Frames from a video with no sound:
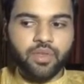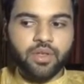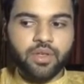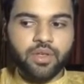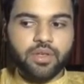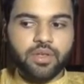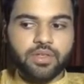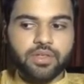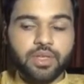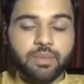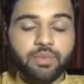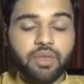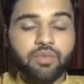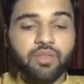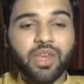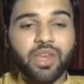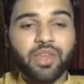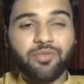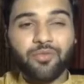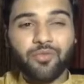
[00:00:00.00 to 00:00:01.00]
something
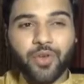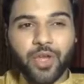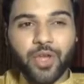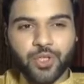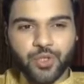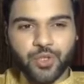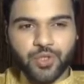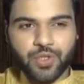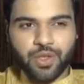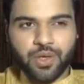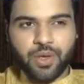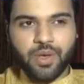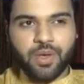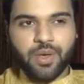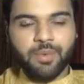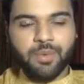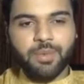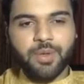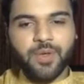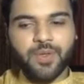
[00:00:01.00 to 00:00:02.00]
very fresh.
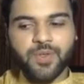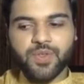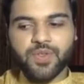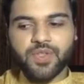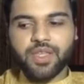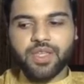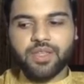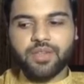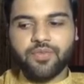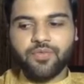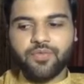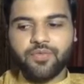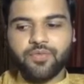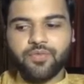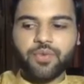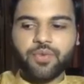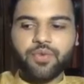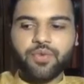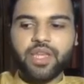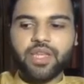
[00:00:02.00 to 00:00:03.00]
Because you see,
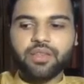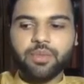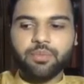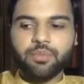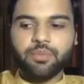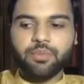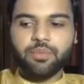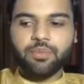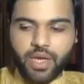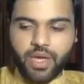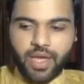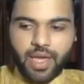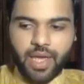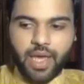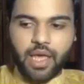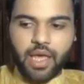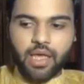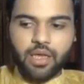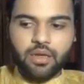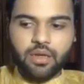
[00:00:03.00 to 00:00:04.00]
if you read the book,
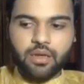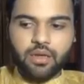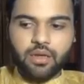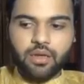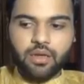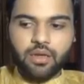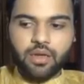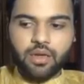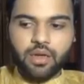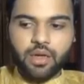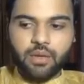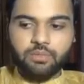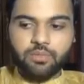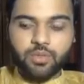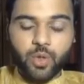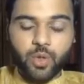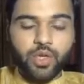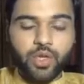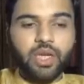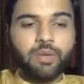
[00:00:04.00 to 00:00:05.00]
and I'm
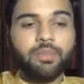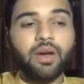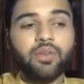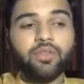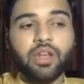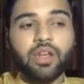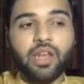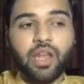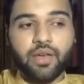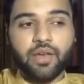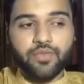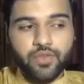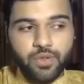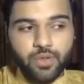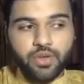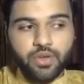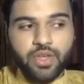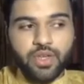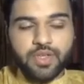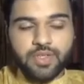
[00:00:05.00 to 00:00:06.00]
talking about the love
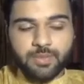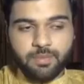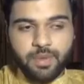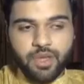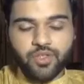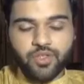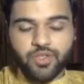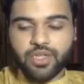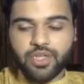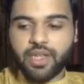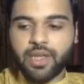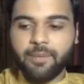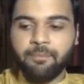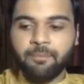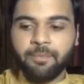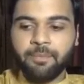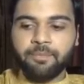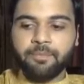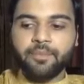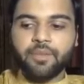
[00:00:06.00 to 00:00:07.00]
story especially,
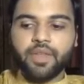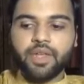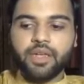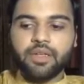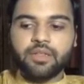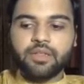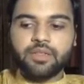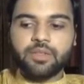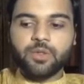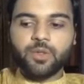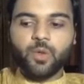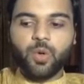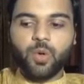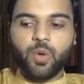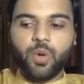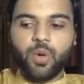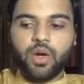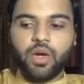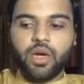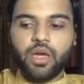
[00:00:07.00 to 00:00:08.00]
it's
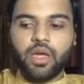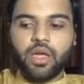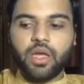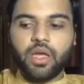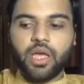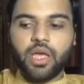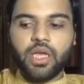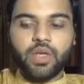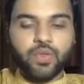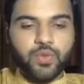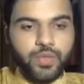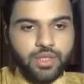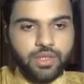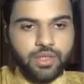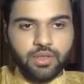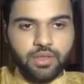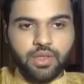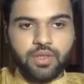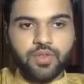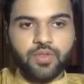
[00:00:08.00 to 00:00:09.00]
so
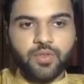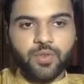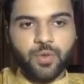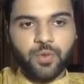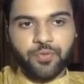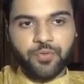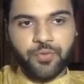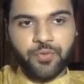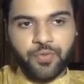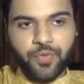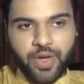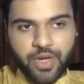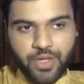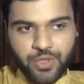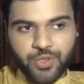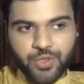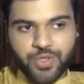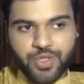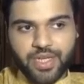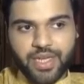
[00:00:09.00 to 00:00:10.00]
innocent, it's so
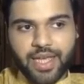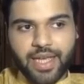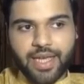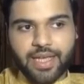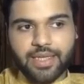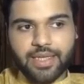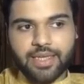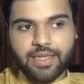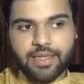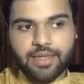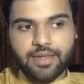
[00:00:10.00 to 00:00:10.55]
fresh, and